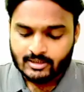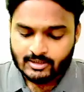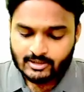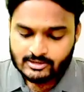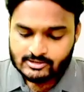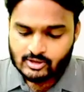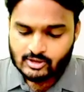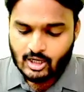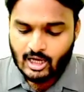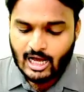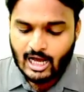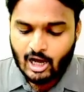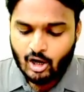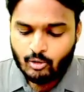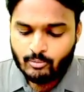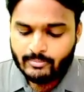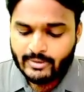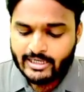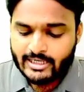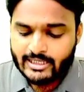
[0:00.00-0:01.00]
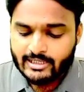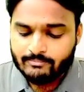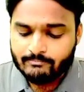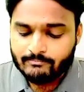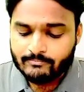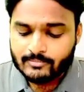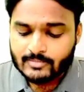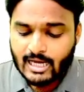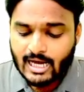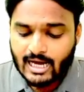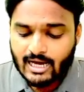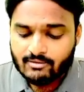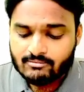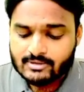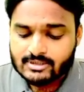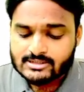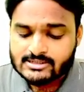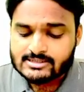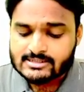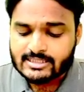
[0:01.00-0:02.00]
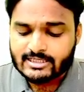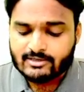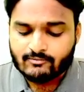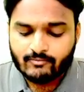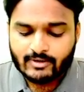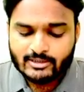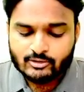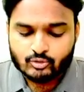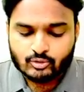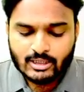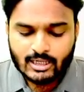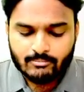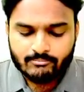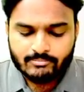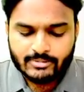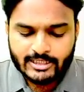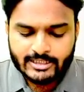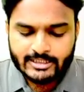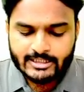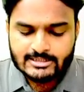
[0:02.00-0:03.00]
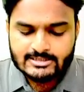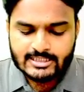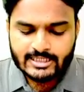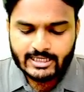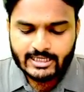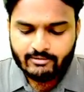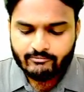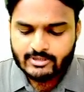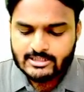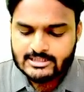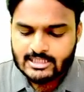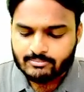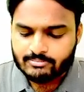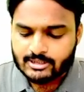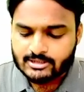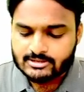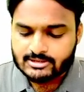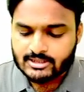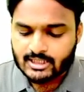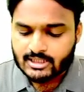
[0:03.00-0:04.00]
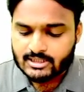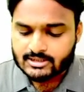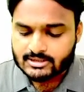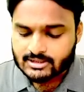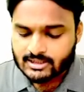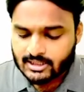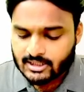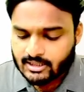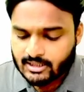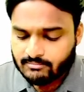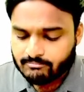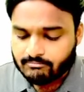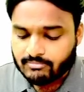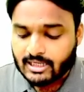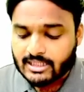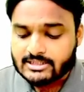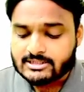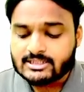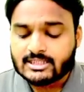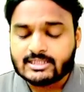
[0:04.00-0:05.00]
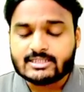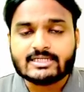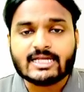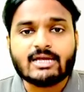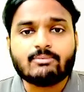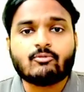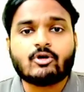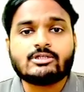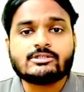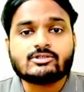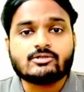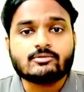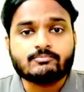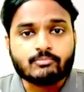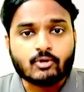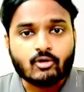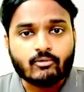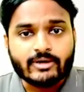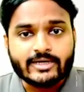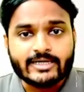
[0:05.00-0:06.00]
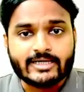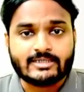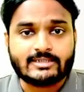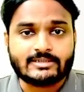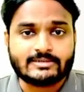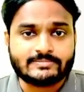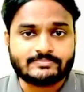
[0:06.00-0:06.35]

so how many hours required to complete each and every chapter? That budget time also provided.